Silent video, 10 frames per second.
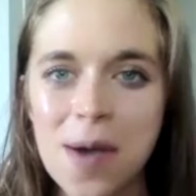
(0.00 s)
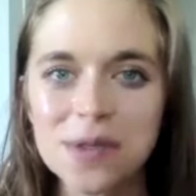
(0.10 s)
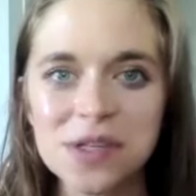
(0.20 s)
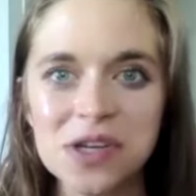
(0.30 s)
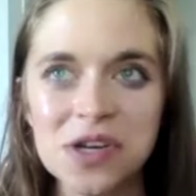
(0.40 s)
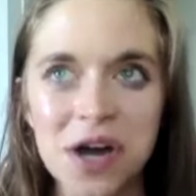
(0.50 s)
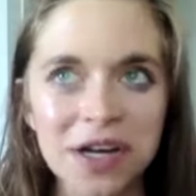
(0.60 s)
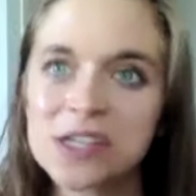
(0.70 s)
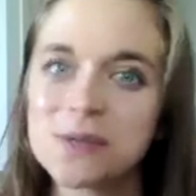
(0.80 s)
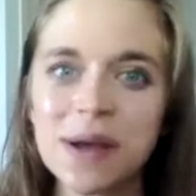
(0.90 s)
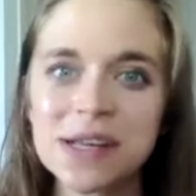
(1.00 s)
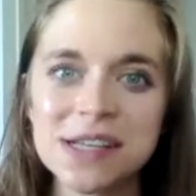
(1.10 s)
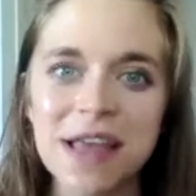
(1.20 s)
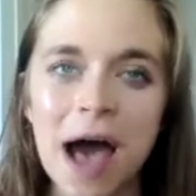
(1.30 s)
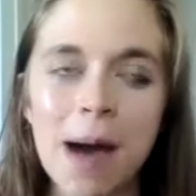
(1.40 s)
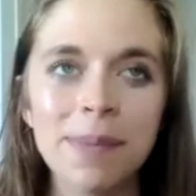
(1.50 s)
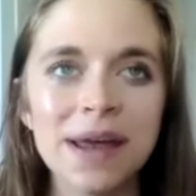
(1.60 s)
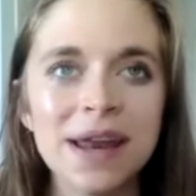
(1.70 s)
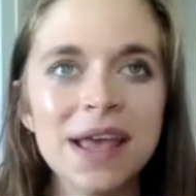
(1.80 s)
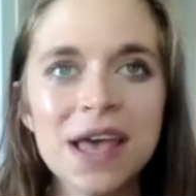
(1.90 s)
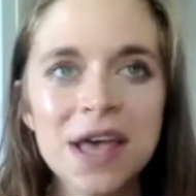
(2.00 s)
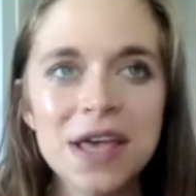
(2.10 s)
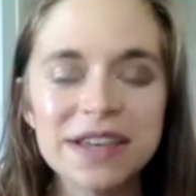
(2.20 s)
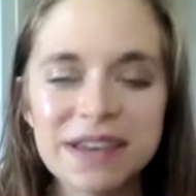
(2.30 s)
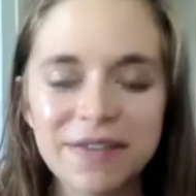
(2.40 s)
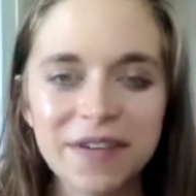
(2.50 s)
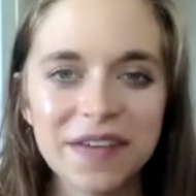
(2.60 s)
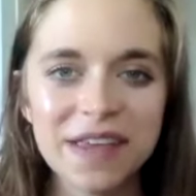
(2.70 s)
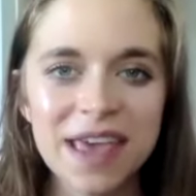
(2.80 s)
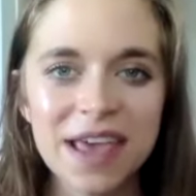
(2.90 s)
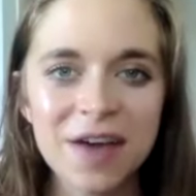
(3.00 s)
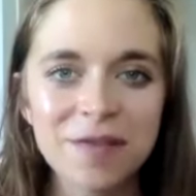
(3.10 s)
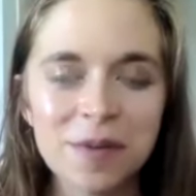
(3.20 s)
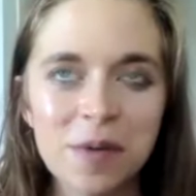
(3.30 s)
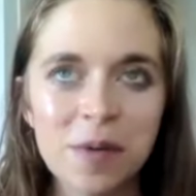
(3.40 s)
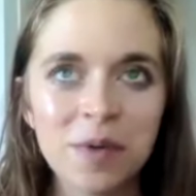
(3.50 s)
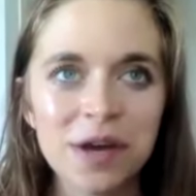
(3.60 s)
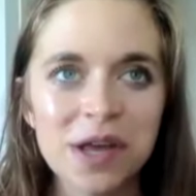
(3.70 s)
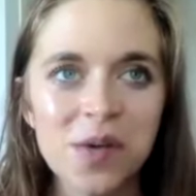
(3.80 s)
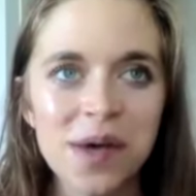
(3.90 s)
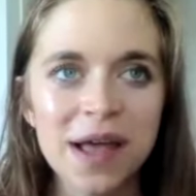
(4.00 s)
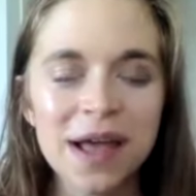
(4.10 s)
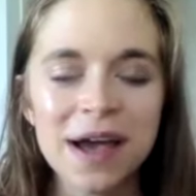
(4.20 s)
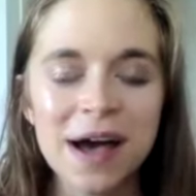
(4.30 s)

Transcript: I was not expecting that," but you definitely get comfortable pretty quick.